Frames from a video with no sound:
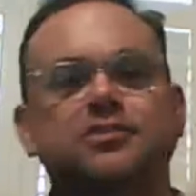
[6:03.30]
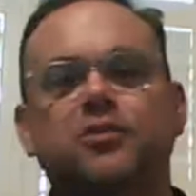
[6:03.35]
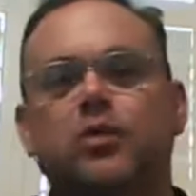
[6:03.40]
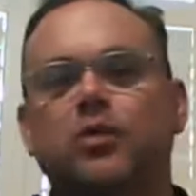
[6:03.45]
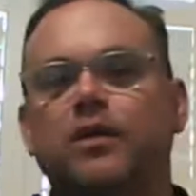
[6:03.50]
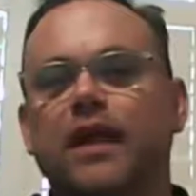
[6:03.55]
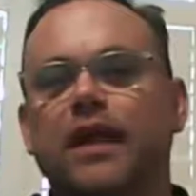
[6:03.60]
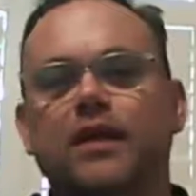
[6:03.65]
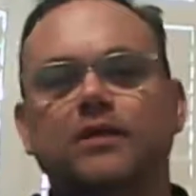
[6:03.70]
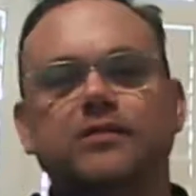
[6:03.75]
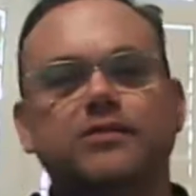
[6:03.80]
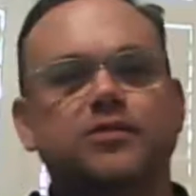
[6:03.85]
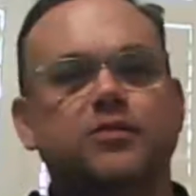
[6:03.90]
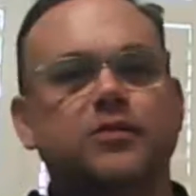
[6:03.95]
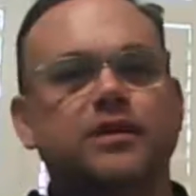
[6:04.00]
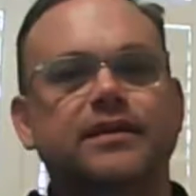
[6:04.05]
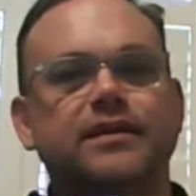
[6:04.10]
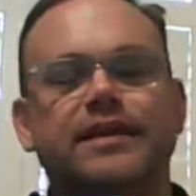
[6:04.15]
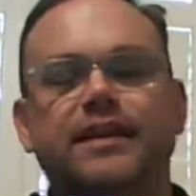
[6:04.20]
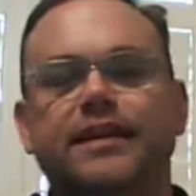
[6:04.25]
Just going out
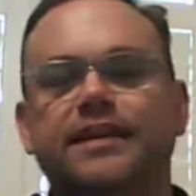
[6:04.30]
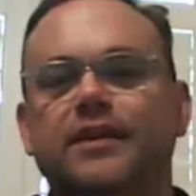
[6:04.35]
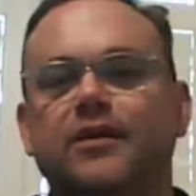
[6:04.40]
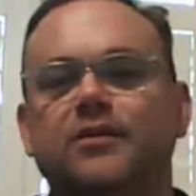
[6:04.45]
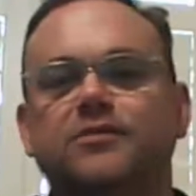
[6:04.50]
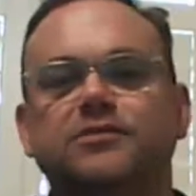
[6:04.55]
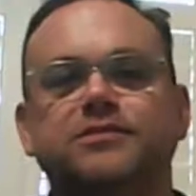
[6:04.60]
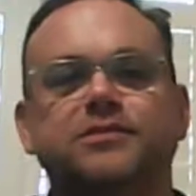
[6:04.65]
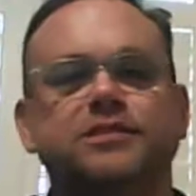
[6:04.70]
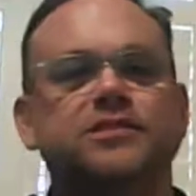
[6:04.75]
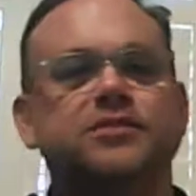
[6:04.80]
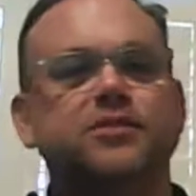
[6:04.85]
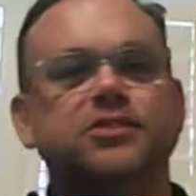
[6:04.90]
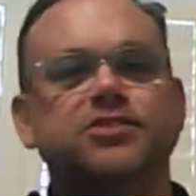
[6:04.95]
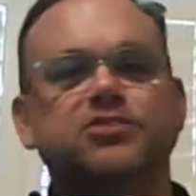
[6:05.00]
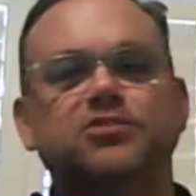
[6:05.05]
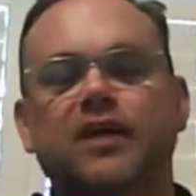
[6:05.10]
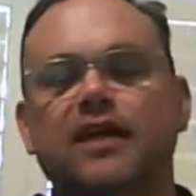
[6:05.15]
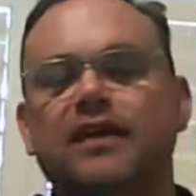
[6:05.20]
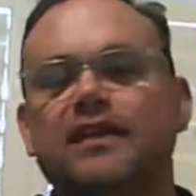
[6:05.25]
doing keynotes and
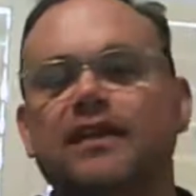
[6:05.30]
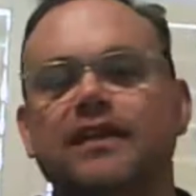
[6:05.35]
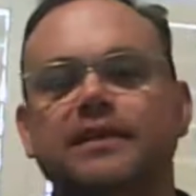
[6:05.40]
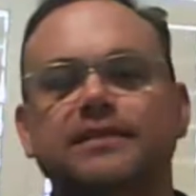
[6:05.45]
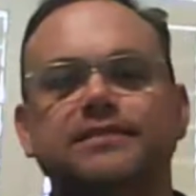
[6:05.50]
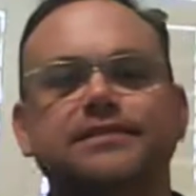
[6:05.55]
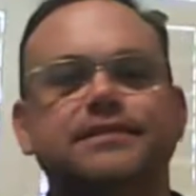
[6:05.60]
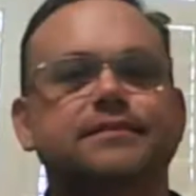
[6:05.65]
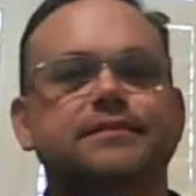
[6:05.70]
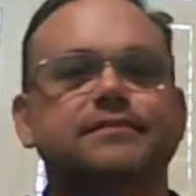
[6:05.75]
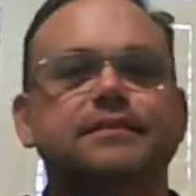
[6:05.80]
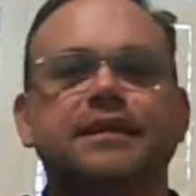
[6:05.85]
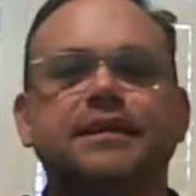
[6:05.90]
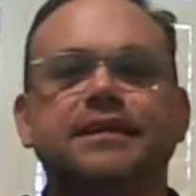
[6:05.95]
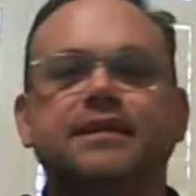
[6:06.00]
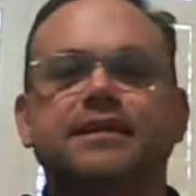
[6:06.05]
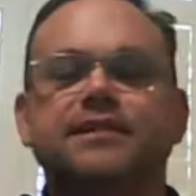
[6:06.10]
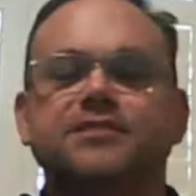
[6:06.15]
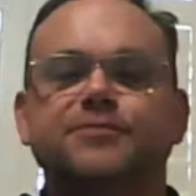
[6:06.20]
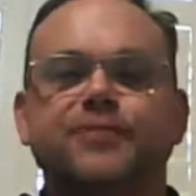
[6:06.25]
doing trainings and
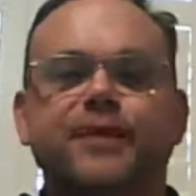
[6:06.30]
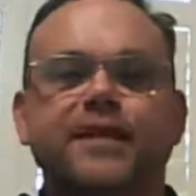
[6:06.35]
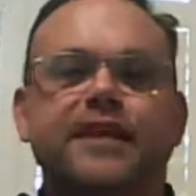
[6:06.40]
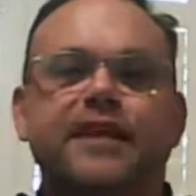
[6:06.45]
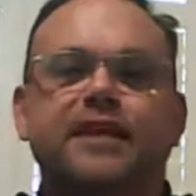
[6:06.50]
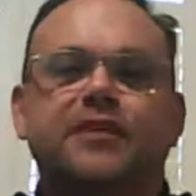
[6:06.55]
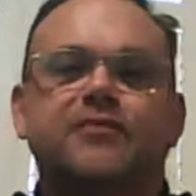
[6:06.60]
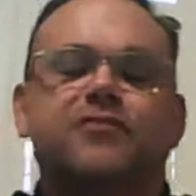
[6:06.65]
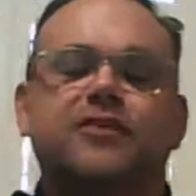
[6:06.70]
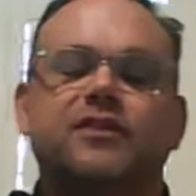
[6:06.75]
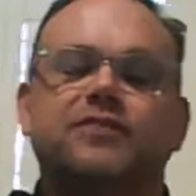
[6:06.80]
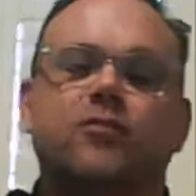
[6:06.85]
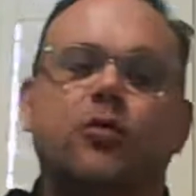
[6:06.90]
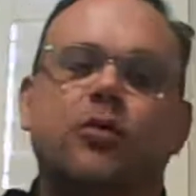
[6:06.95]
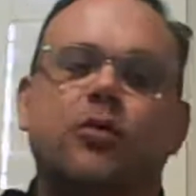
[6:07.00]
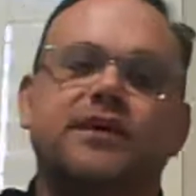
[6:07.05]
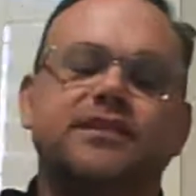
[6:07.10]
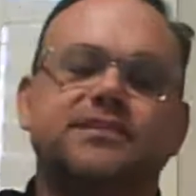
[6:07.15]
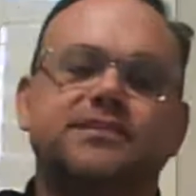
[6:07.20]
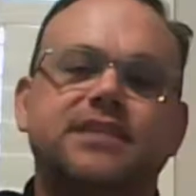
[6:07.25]
speaking in front
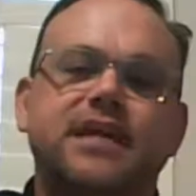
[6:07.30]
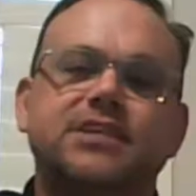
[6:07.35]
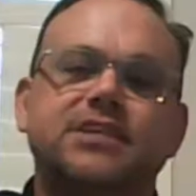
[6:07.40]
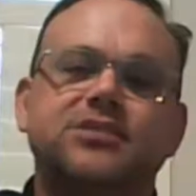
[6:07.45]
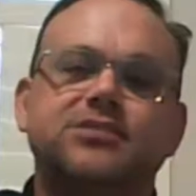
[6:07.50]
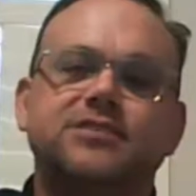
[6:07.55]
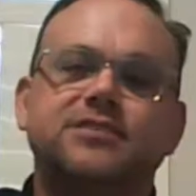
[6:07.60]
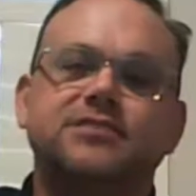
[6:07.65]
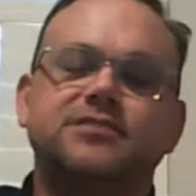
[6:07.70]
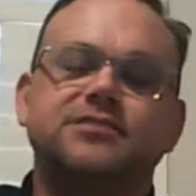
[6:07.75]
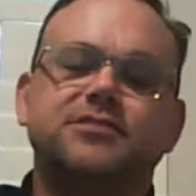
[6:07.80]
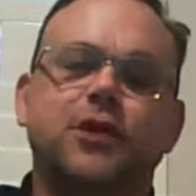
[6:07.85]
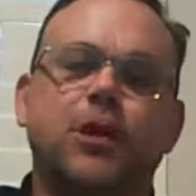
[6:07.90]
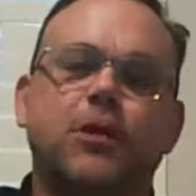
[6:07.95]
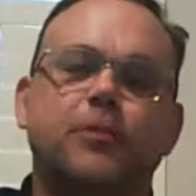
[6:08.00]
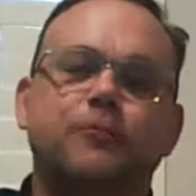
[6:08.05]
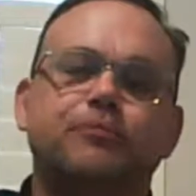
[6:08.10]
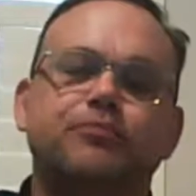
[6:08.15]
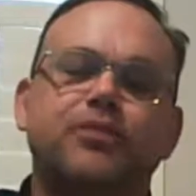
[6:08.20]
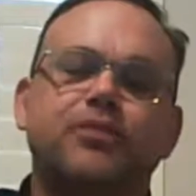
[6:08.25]
of organizations.
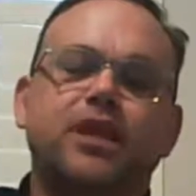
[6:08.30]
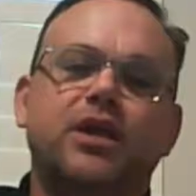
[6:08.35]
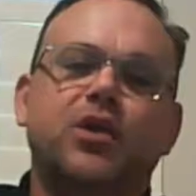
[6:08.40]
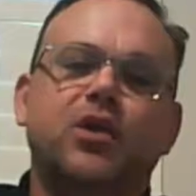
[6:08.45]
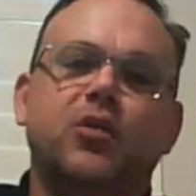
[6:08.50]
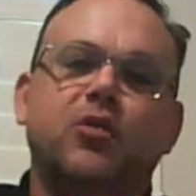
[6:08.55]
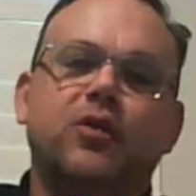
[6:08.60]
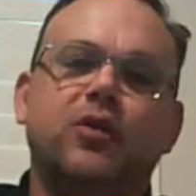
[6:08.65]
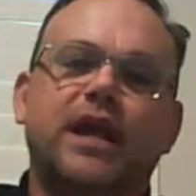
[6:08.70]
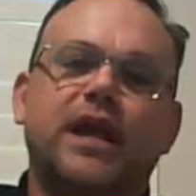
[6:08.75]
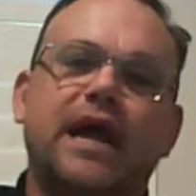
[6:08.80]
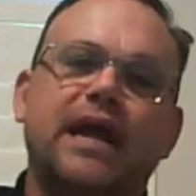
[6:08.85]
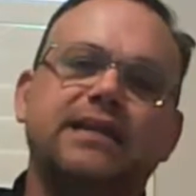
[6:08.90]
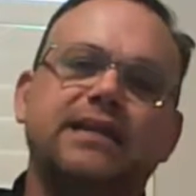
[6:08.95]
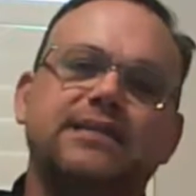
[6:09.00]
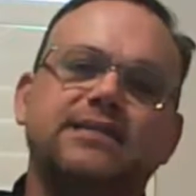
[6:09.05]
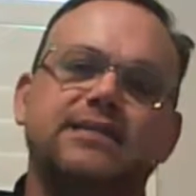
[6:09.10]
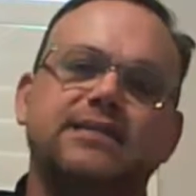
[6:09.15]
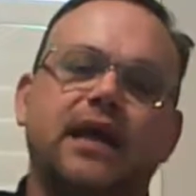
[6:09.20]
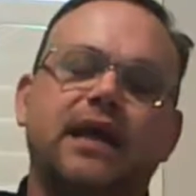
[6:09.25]
So when
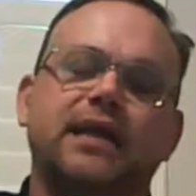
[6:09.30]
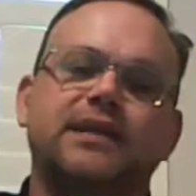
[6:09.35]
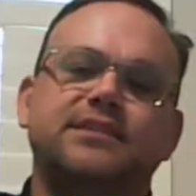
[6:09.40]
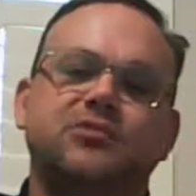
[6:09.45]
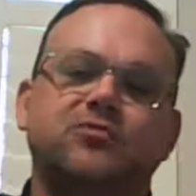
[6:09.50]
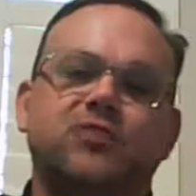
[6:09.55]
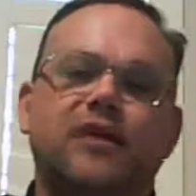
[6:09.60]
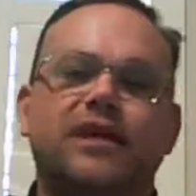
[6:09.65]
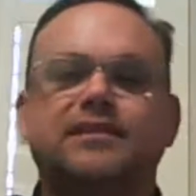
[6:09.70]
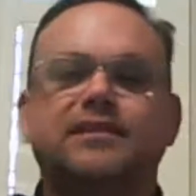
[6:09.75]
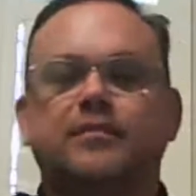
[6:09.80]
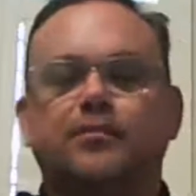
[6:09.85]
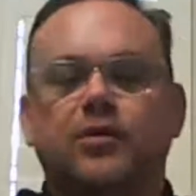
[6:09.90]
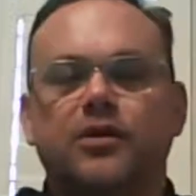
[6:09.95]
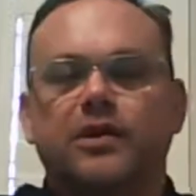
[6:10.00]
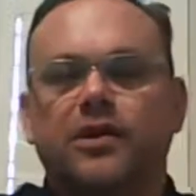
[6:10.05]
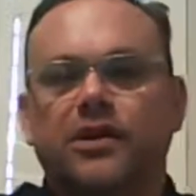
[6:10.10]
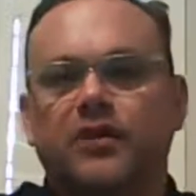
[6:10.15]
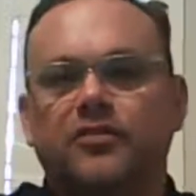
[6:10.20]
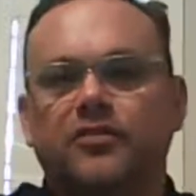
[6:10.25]
I decided to write the
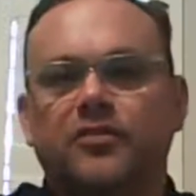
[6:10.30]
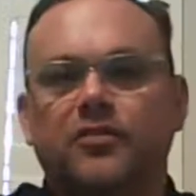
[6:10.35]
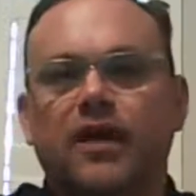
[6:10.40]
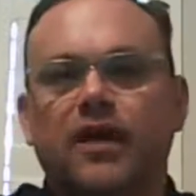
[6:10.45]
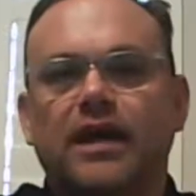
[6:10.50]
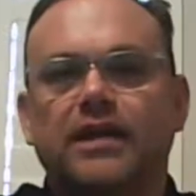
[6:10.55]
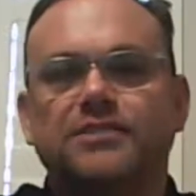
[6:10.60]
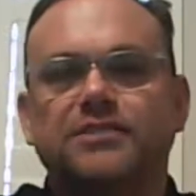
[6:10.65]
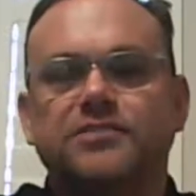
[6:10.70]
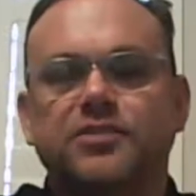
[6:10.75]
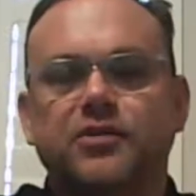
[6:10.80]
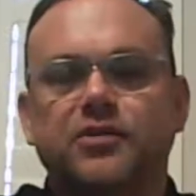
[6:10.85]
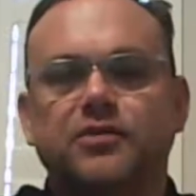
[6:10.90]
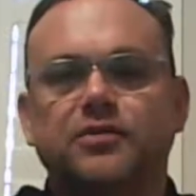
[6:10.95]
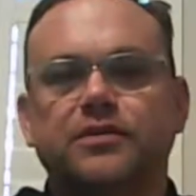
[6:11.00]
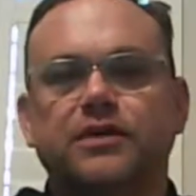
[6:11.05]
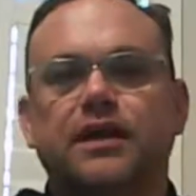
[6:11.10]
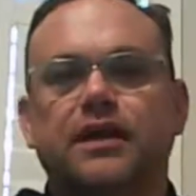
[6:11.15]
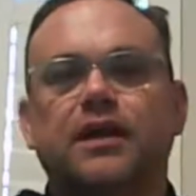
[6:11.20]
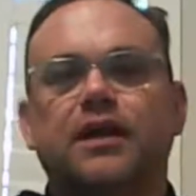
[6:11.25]
book, Get Off Your
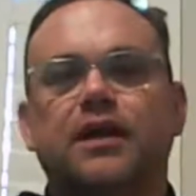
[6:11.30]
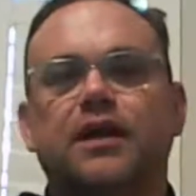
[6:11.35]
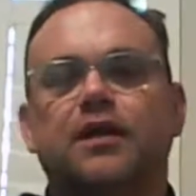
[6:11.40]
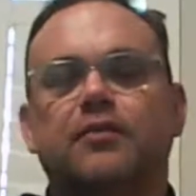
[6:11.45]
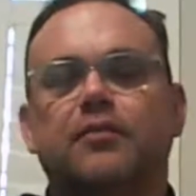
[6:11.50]
Attitude,